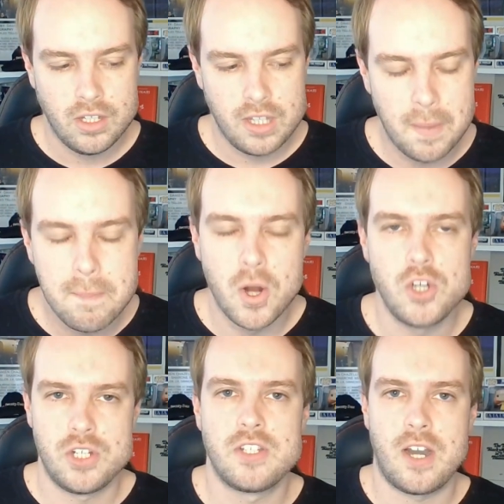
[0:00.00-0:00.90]
The
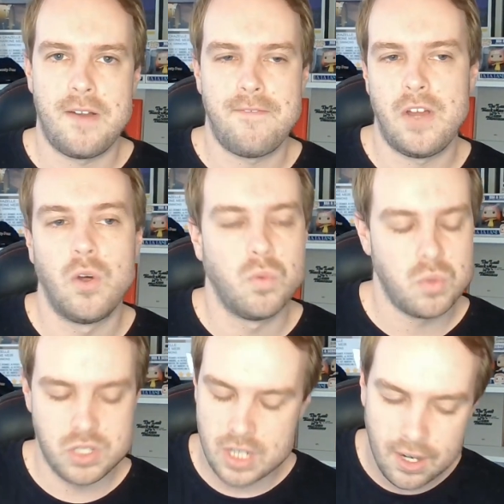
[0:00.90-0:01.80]
emotions that I felt
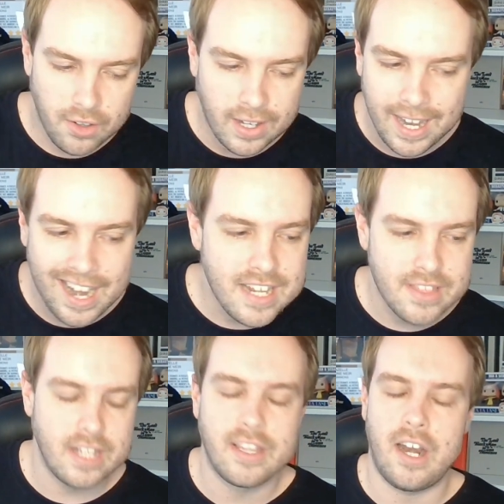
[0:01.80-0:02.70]
was unlike
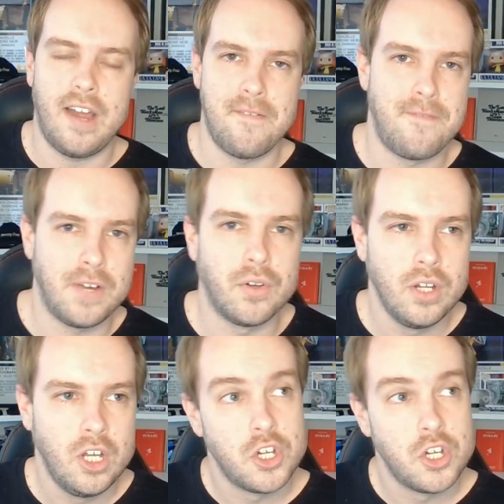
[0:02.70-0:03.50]
anything that I have felt